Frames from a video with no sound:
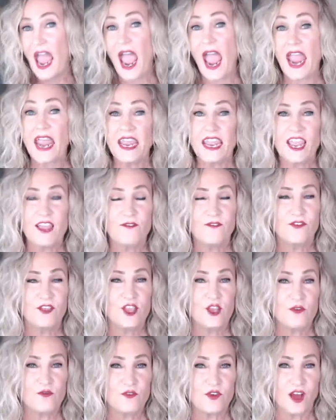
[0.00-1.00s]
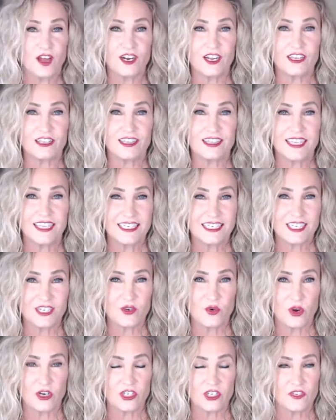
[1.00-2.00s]
Hey, if you've got a
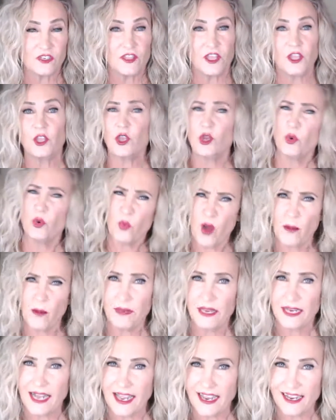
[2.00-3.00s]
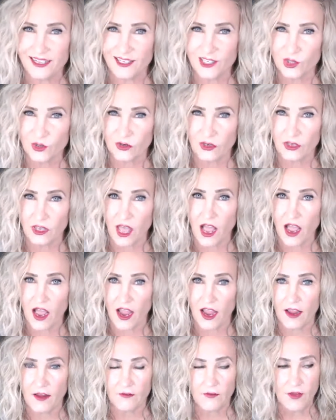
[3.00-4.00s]
LinkedIn question that you want me to answer
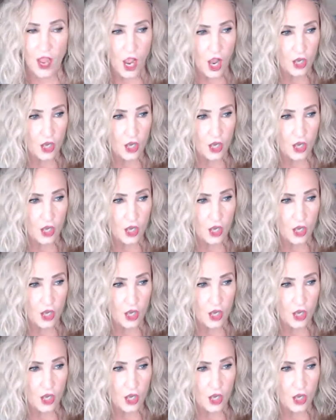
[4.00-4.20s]
live,